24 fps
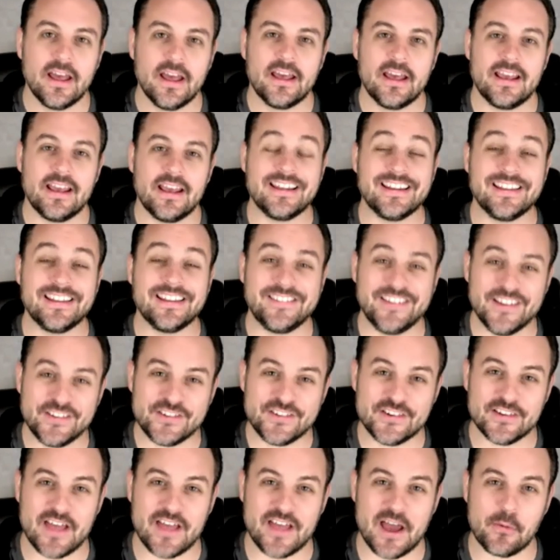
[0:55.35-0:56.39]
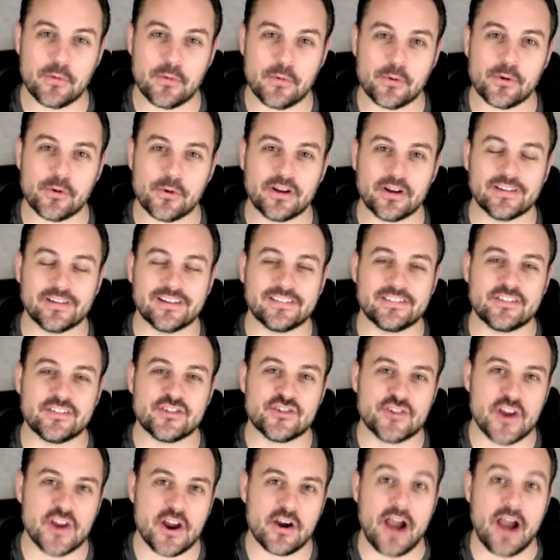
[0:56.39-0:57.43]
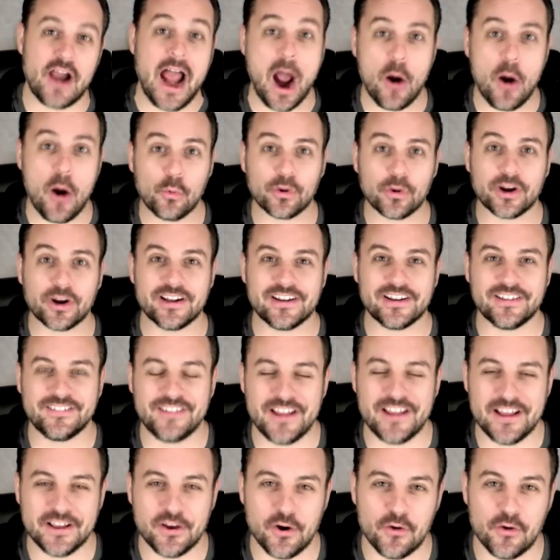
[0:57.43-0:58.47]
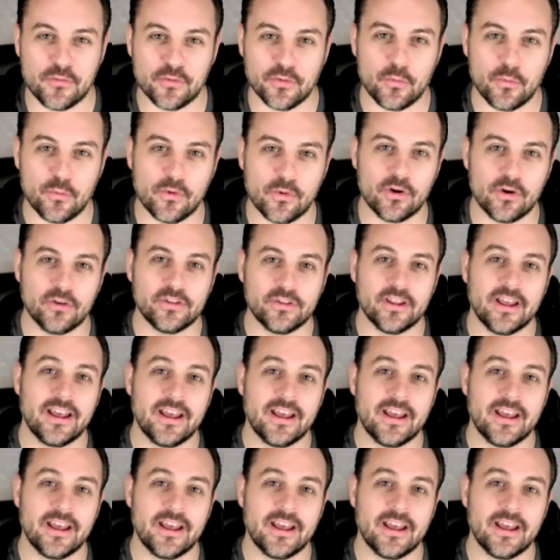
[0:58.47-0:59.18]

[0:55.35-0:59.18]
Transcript: In addition to that, we're going to share how we're going to take over the world.